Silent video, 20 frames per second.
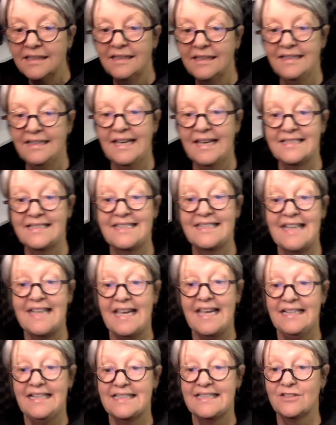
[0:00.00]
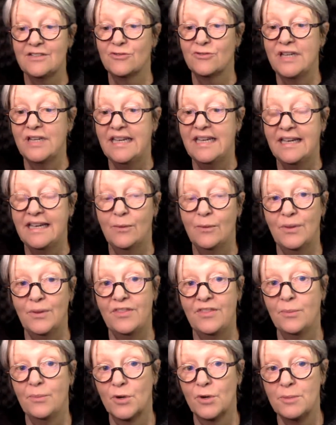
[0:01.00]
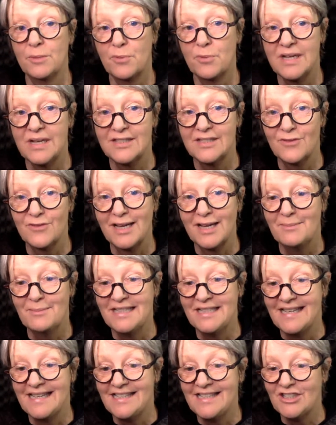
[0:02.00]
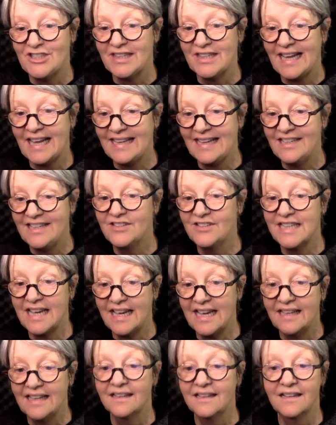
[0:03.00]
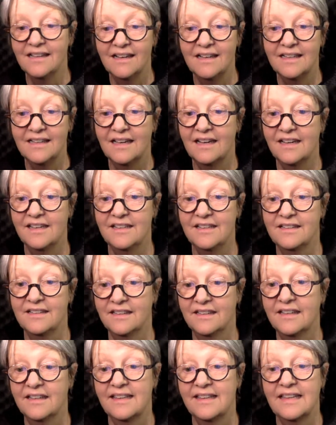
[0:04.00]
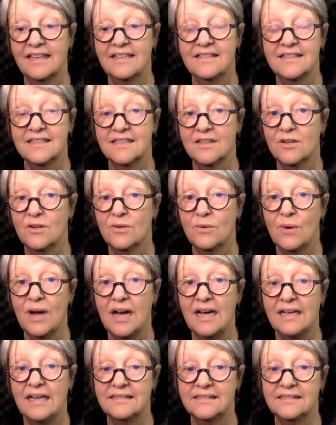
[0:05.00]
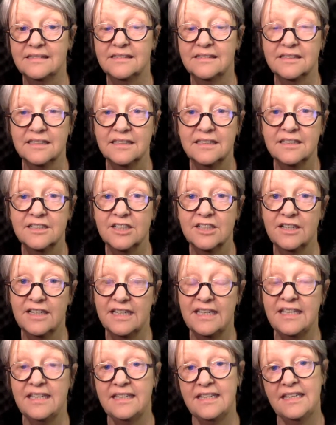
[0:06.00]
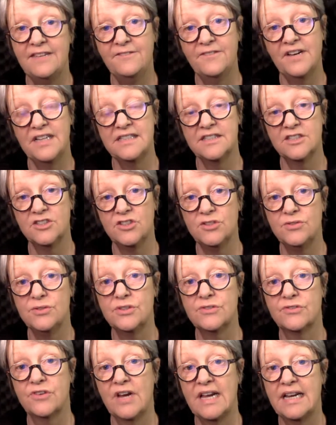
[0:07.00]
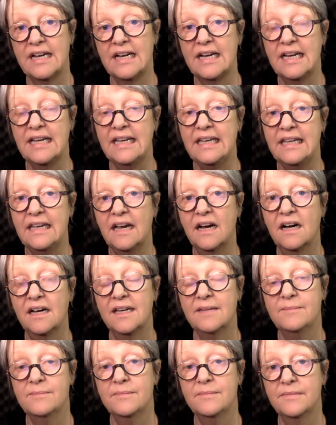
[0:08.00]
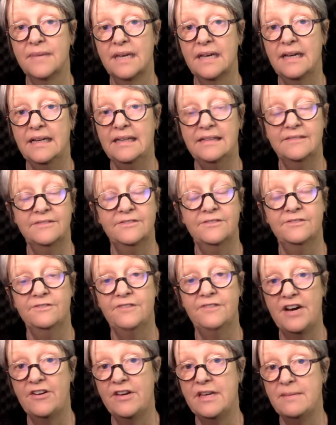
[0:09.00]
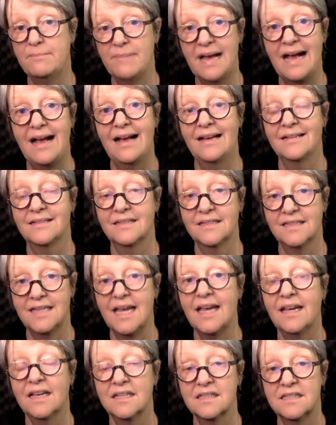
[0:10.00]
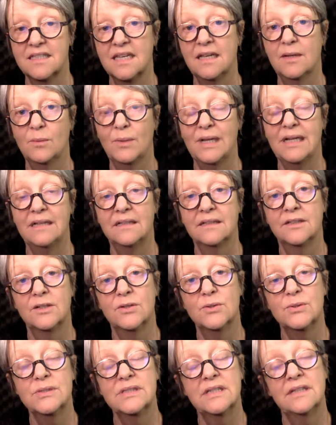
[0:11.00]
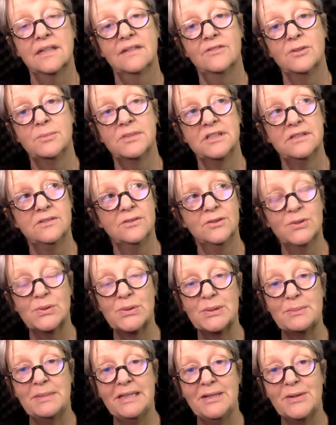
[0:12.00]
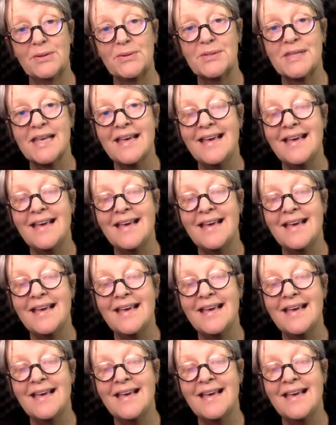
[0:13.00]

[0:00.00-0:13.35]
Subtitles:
Yes, Dale is agreeing with the WordPress recommendation. Thank you, Dale. I think so. And in turn, he finds it user-friendly. I'm very bad at tech, as Dale well knows, and everybody who knows me knows.